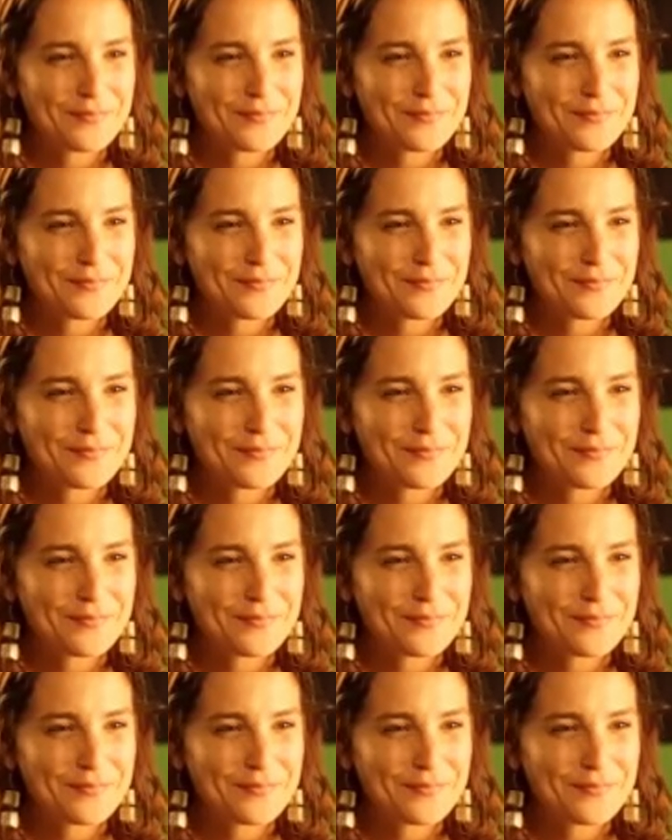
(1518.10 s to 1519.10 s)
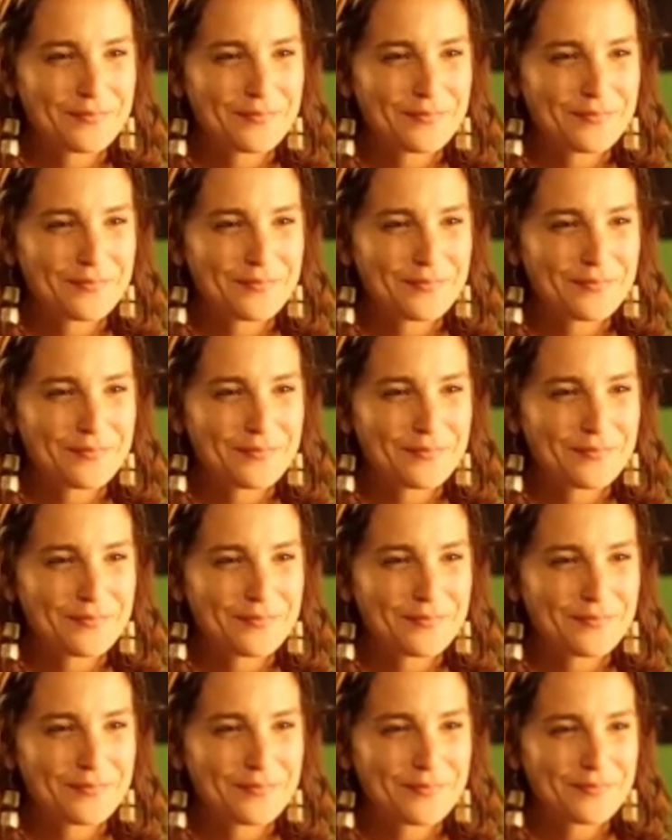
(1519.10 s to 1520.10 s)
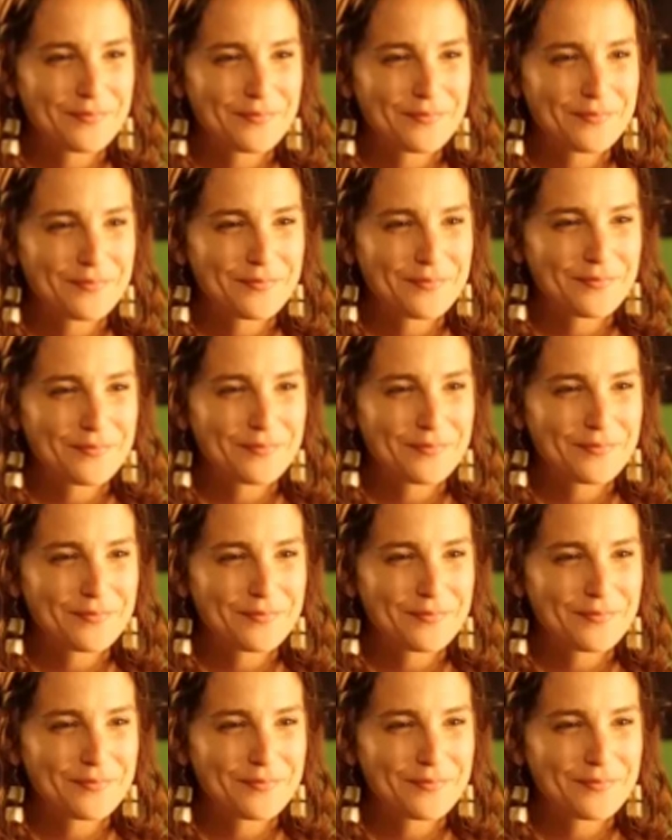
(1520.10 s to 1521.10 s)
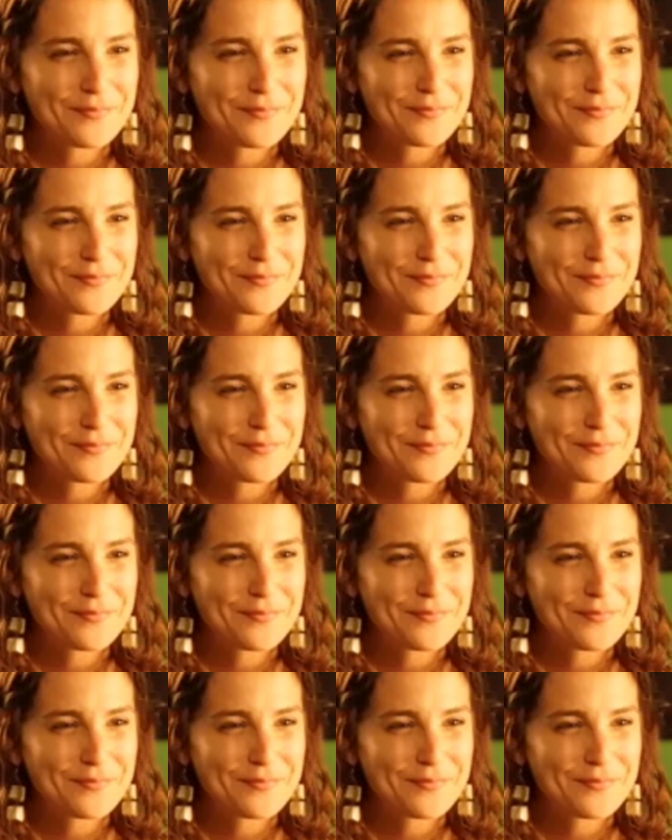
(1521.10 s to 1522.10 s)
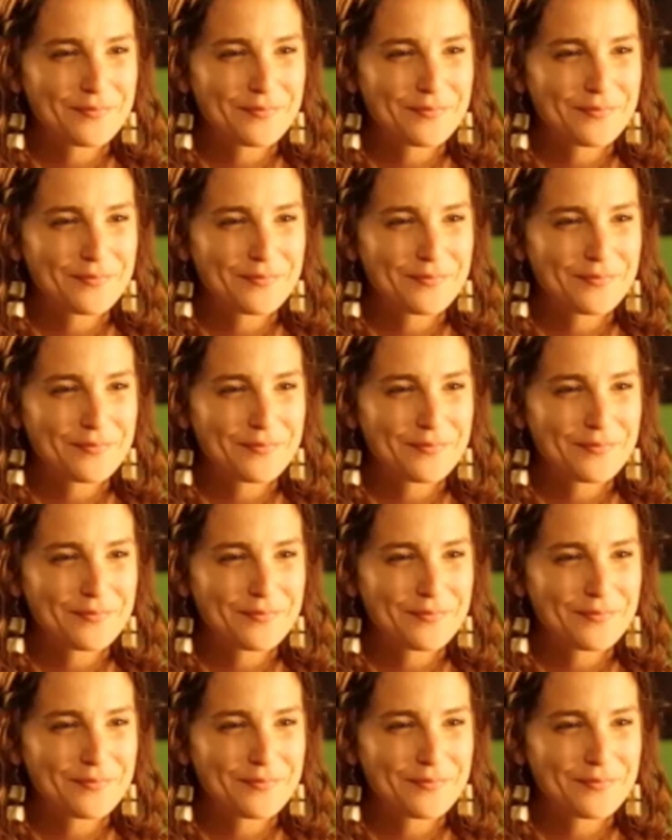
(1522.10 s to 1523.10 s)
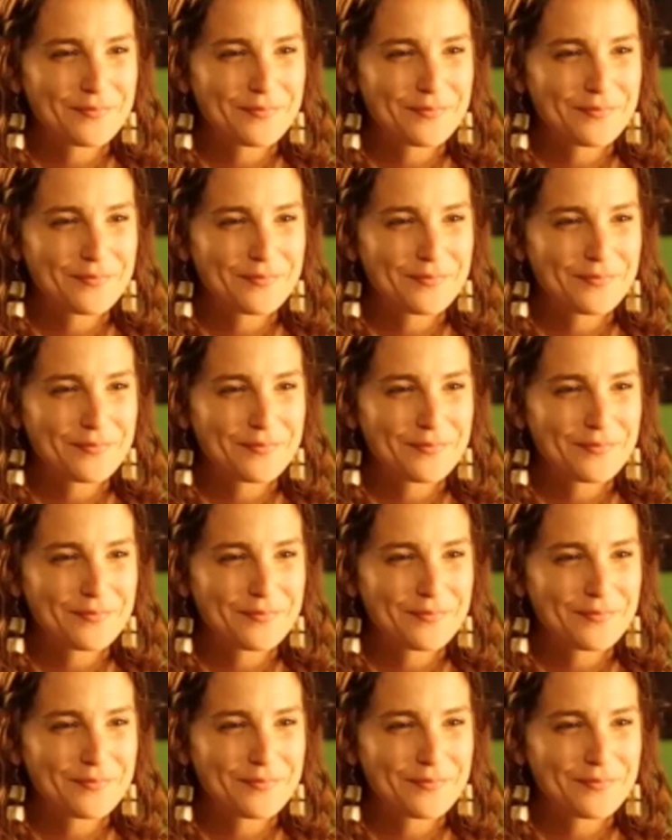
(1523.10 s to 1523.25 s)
The person shown says nothing.